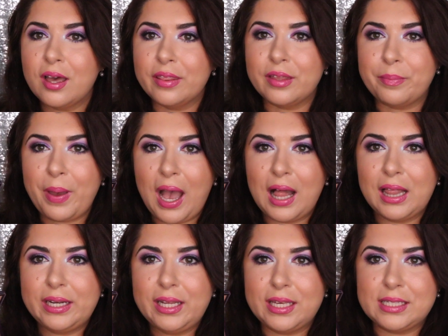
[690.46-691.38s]
The
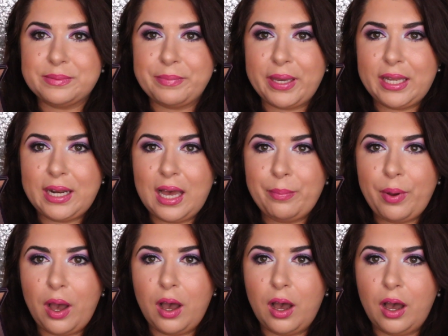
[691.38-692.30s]
palette is made
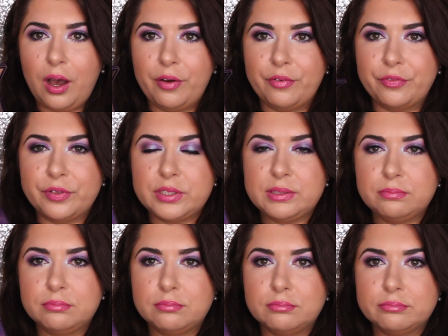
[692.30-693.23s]
up of
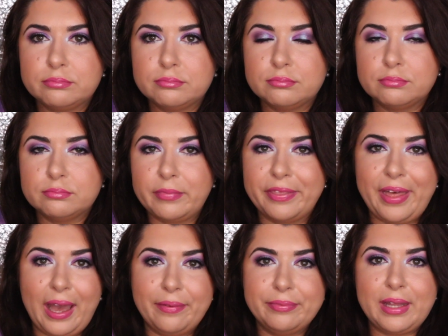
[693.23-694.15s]

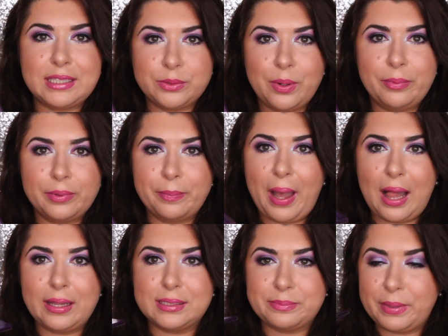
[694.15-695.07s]
that. That's what the
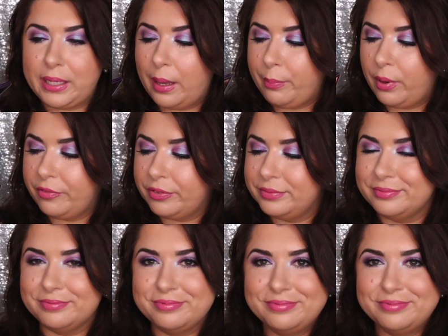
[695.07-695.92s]
palette is made up of.